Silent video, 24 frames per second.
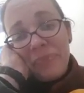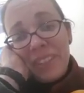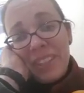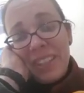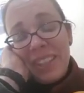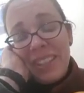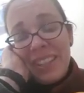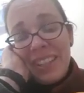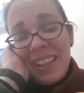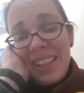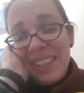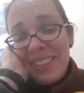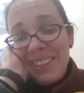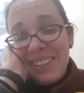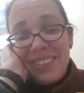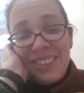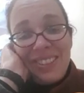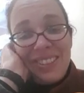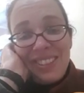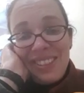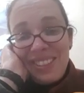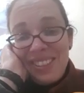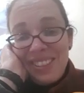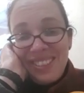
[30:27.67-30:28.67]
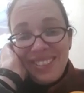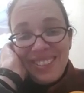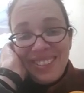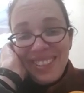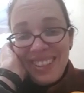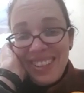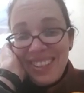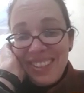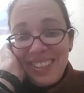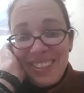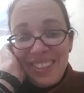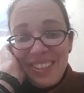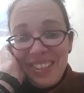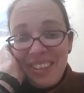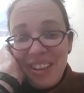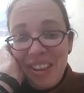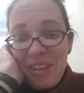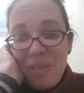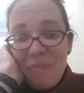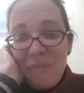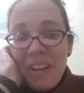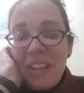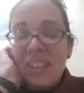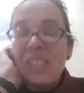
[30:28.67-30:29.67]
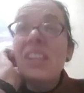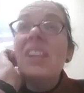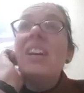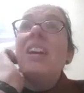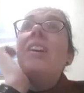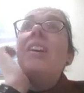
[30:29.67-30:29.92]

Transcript: It's just, there's so much.